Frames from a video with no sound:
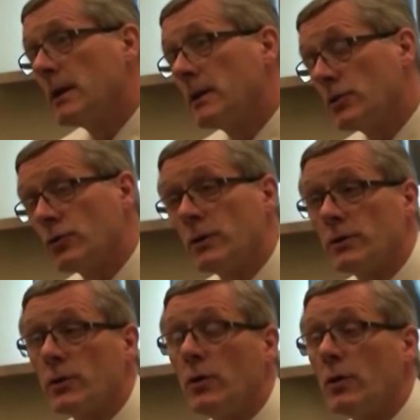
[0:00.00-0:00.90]
The drug
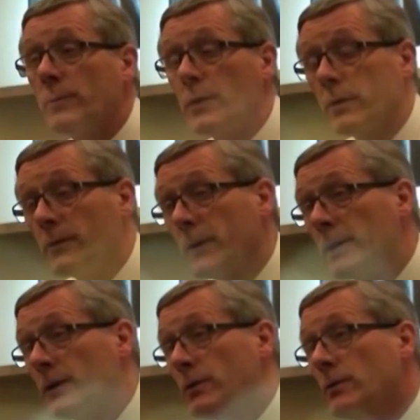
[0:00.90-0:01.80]
is called
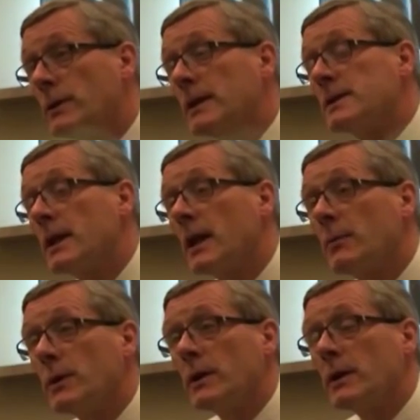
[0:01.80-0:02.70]
pirfenidone, that's the
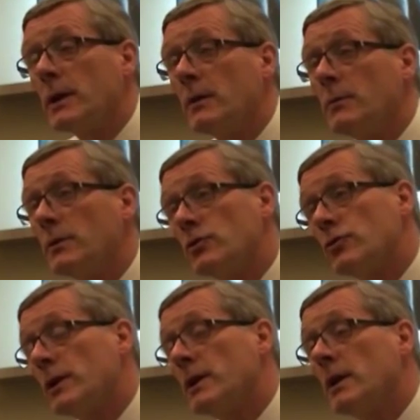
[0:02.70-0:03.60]
chemical name, and the
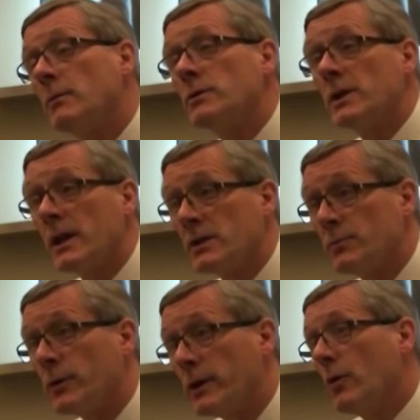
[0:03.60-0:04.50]
trade name is
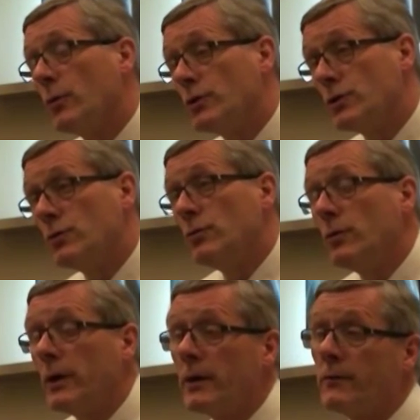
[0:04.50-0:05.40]
Esbriet. We
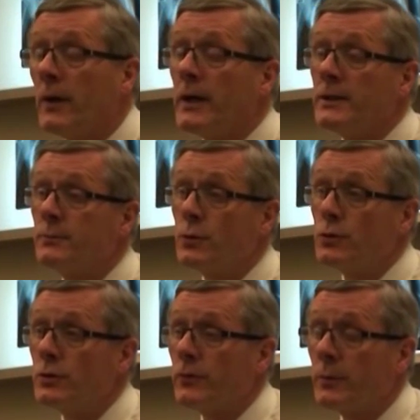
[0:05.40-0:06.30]
do advise
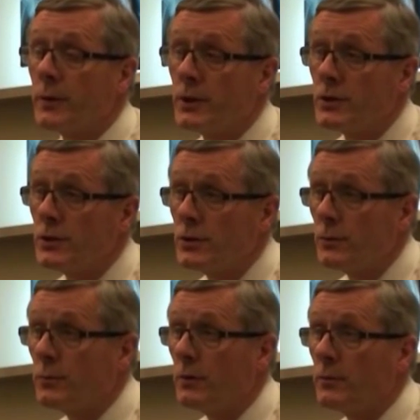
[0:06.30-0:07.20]
most of our patients
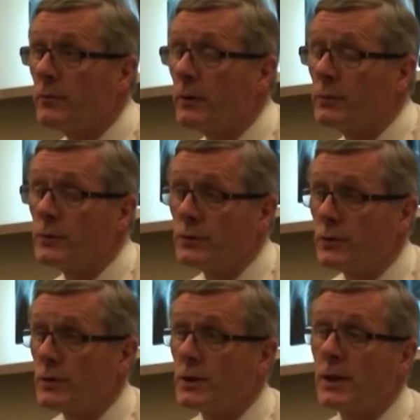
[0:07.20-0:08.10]
with pulmonary
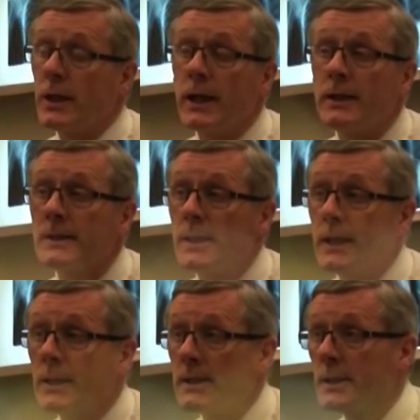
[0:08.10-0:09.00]
fibrosis to take
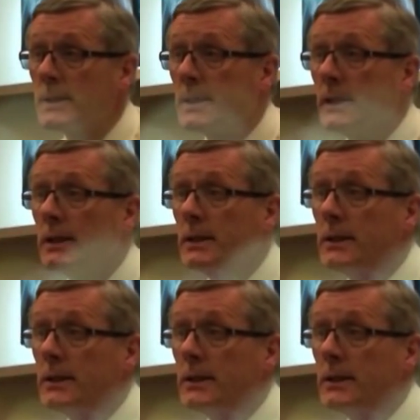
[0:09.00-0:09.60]
N-acetylcysteine,